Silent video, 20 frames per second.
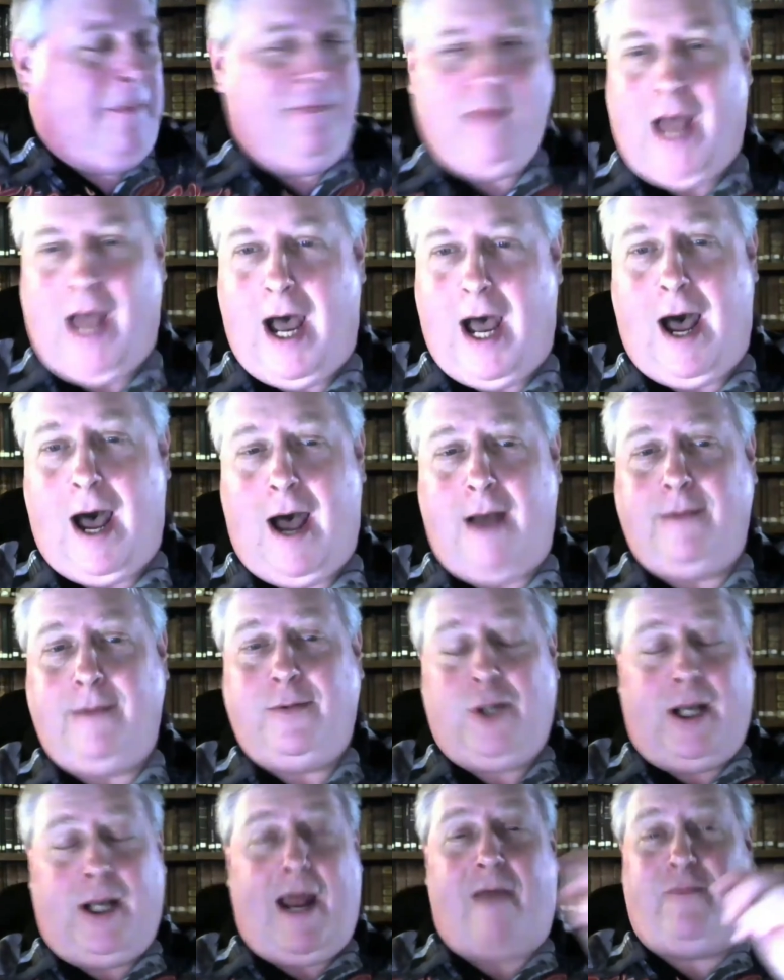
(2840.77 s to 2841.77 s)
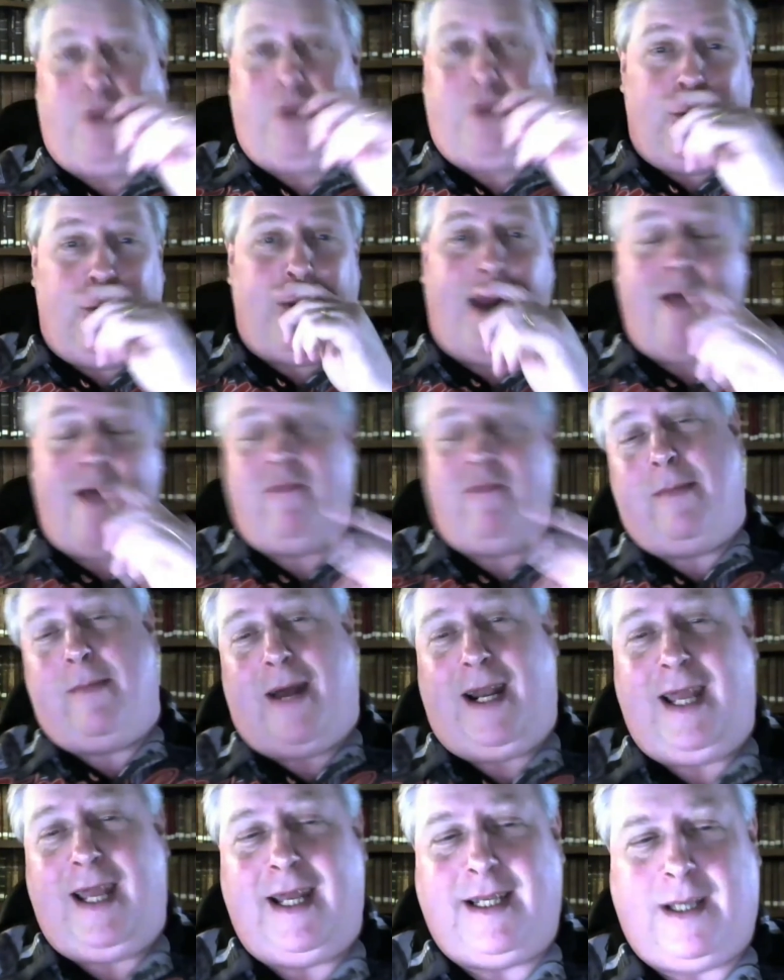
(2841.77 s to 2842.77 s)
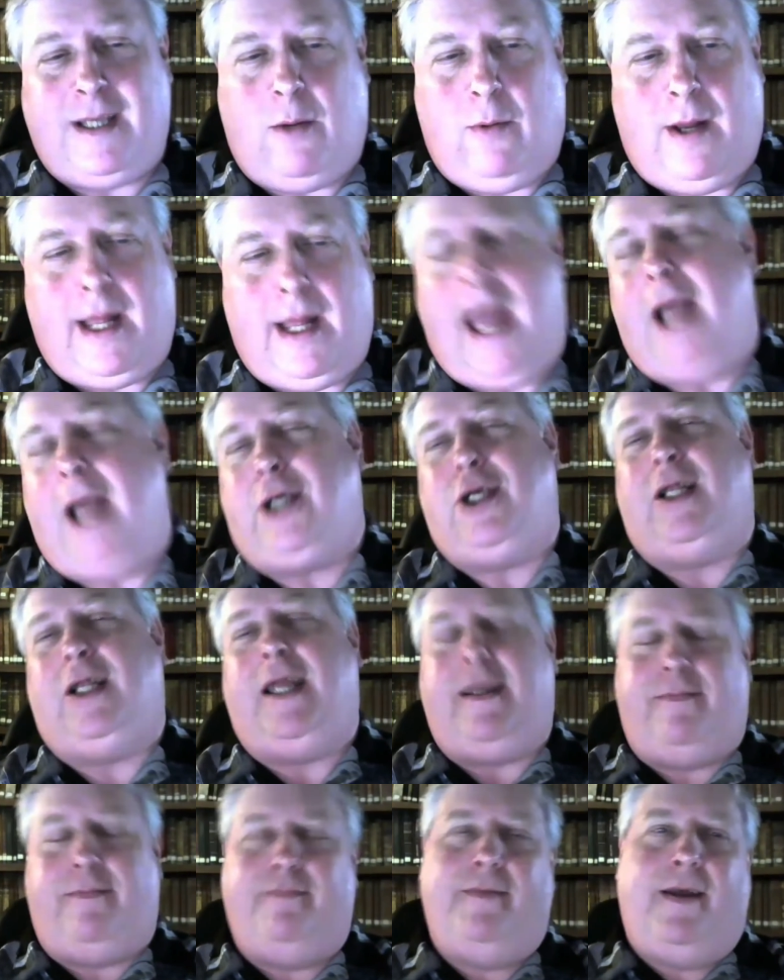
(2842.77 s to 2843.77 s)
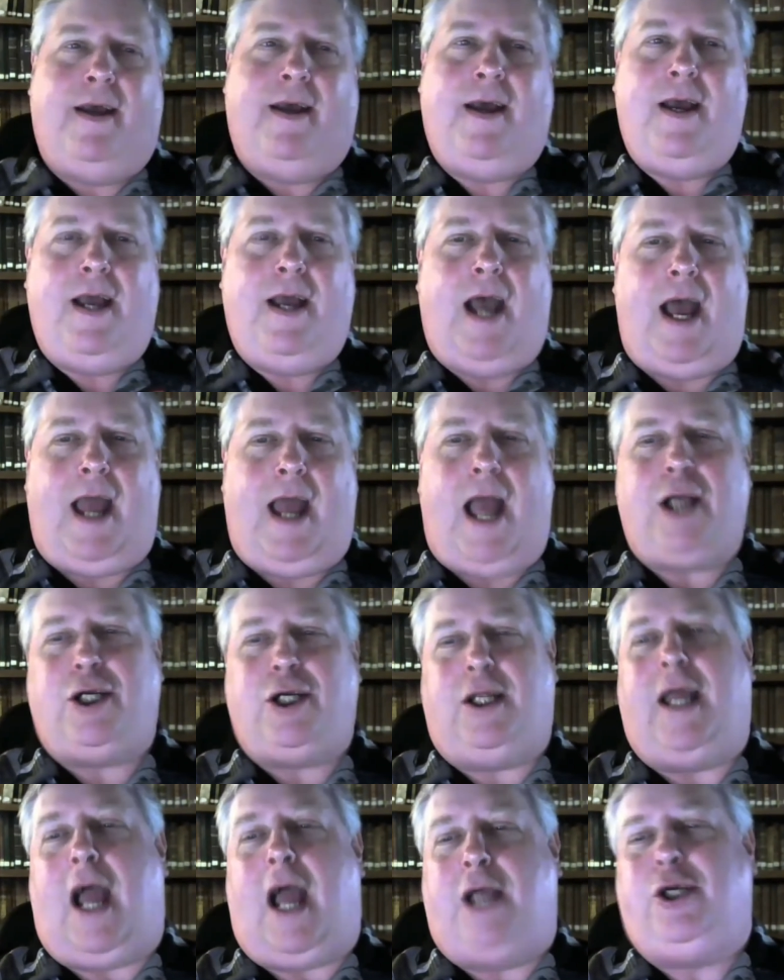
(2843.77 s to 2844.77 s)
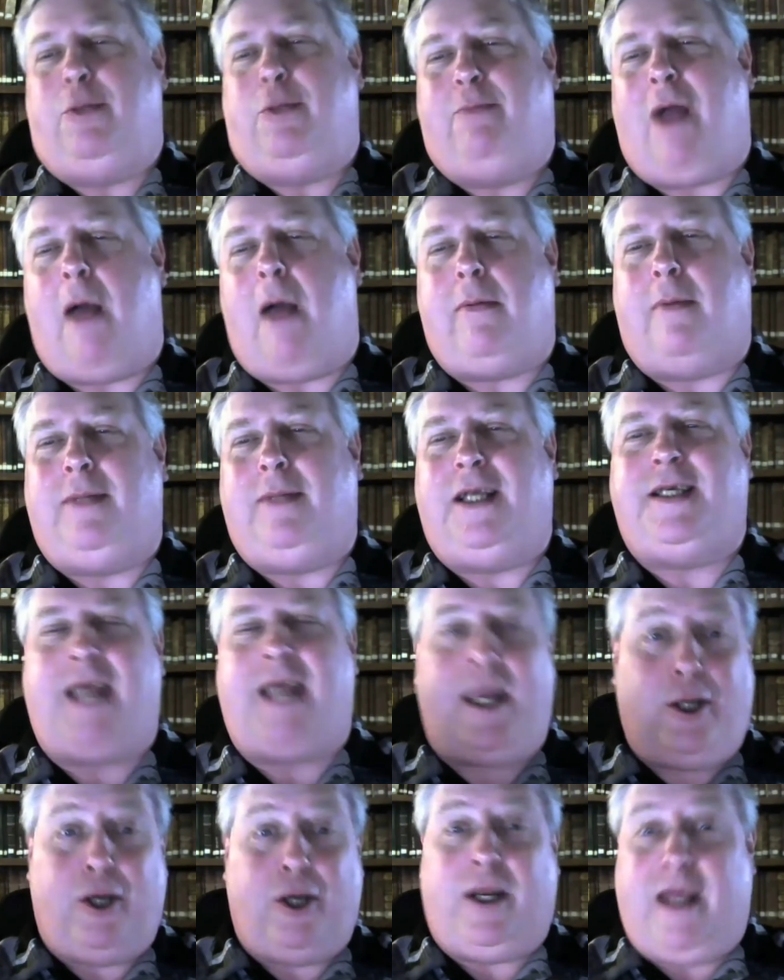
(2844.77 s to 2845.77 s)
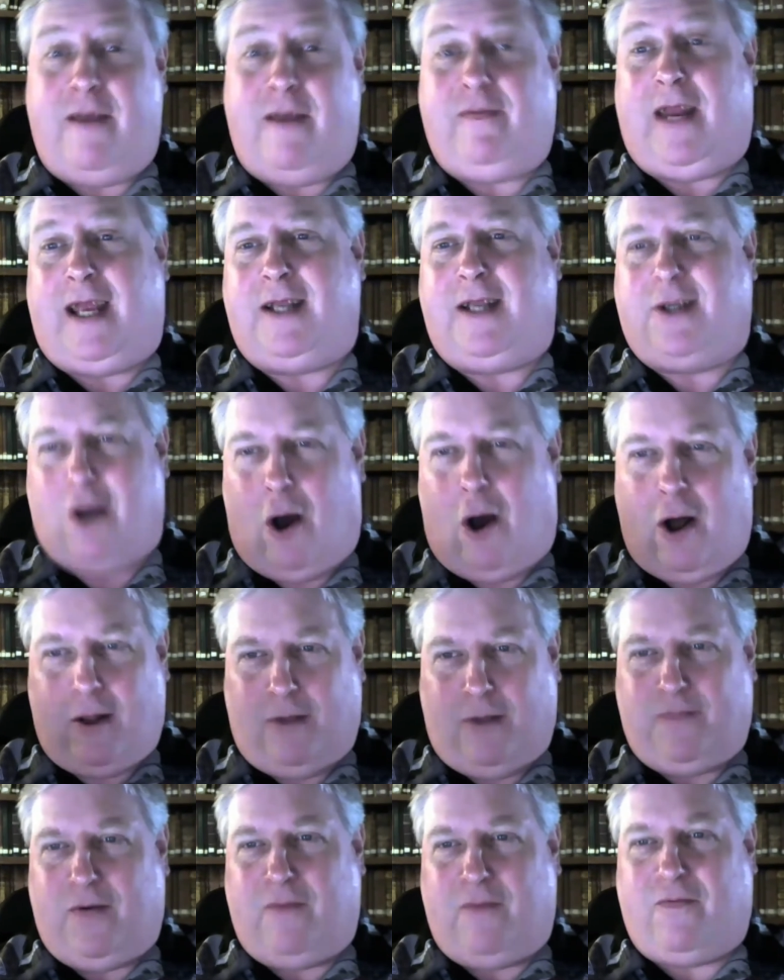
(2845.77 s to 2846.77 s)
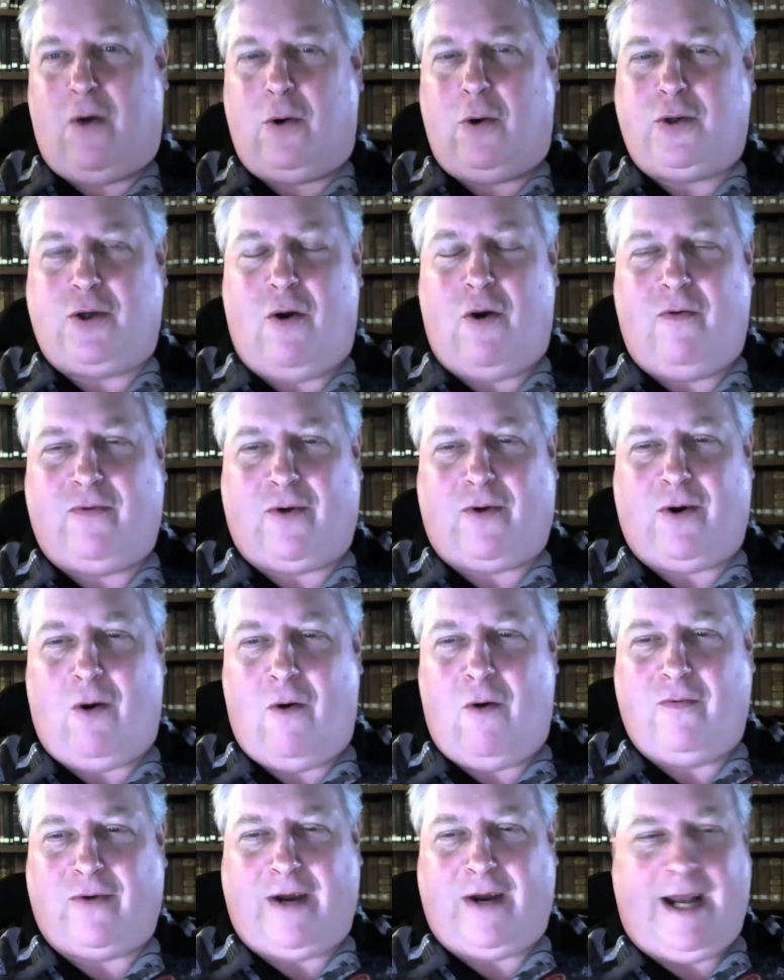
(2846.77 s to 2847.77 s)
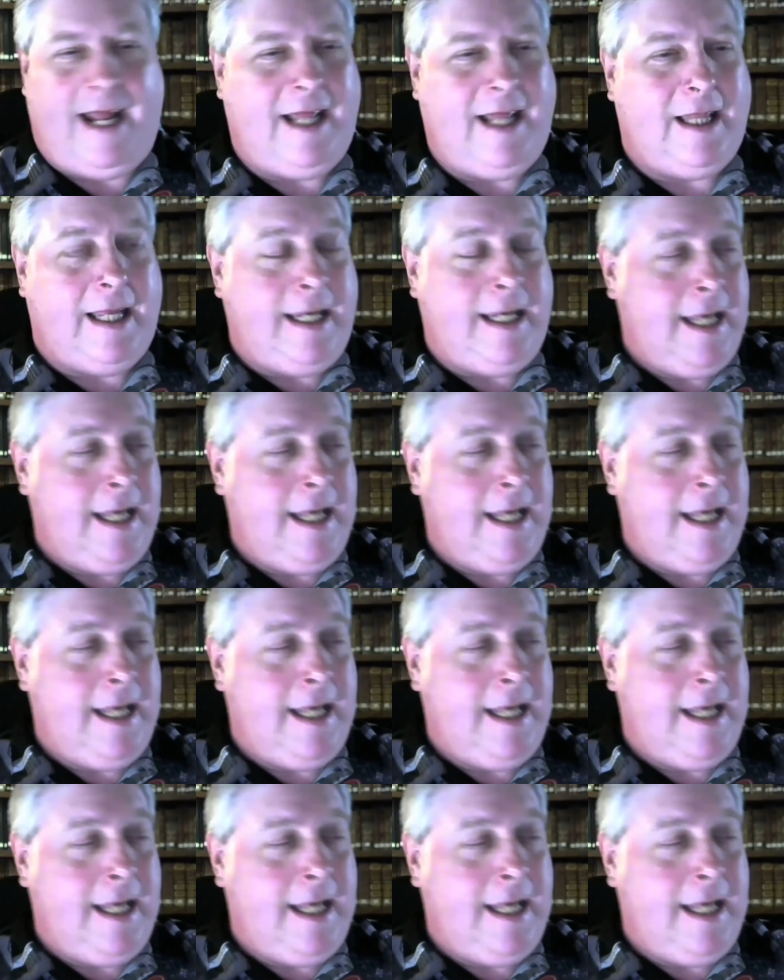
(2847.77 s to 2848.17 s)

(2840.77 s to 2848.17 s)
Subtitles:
Good afternoon, everybody. Actually, I should probably say good evening to all of you folks over in England.